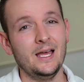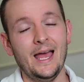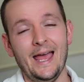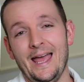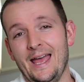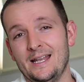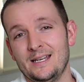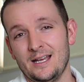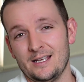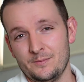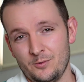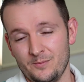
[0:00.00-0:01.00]
And I
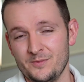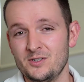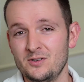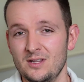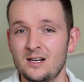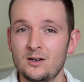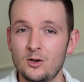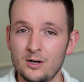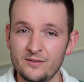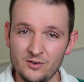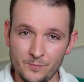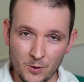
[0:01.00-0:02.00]
can promise you that a lot
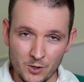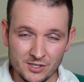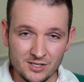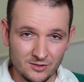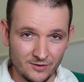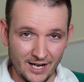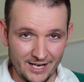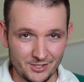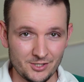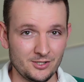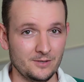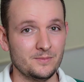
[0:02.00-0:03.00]
of your personal
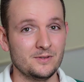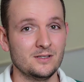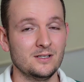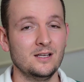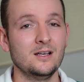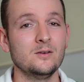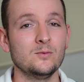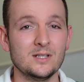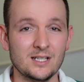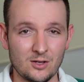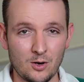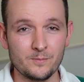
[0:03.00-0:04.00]
relationships will
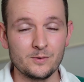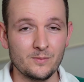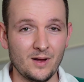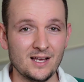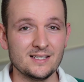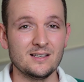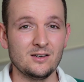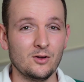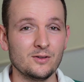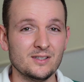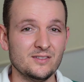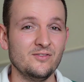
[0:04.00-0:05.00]
get compromised
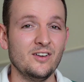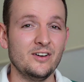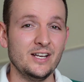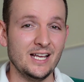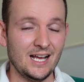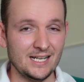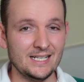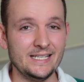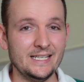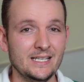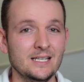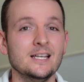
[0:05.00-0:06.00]
along this very
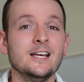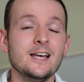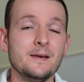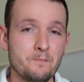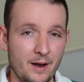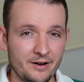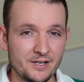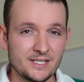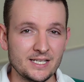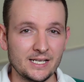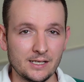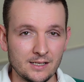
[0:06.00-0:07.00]
ugly,
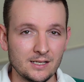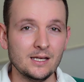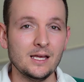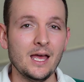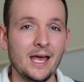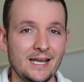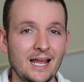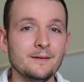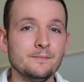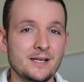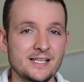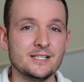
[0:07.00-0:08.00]
embarrassing, and
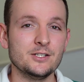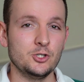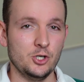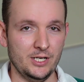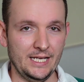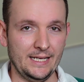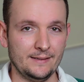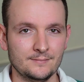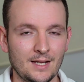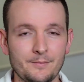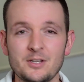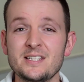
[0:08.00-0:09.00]
unpleasant journey.
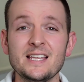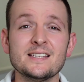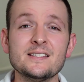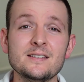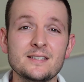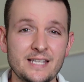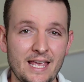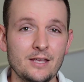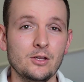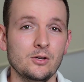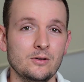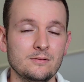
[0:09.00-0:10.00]
I'm not saying this to scare
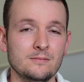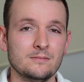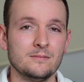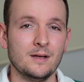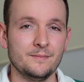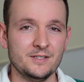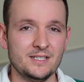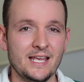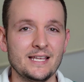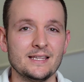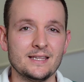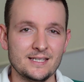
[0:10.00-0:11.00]
you. I'm just
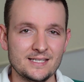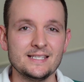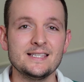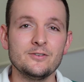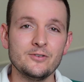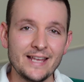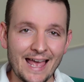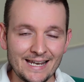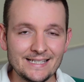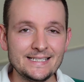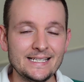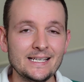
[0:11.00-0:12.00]
saying that this is the
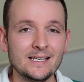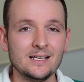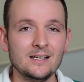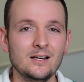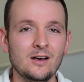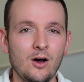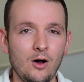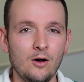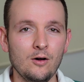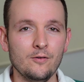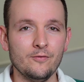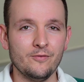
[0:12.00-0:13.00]
reality
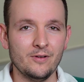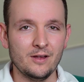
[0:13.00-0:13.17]
of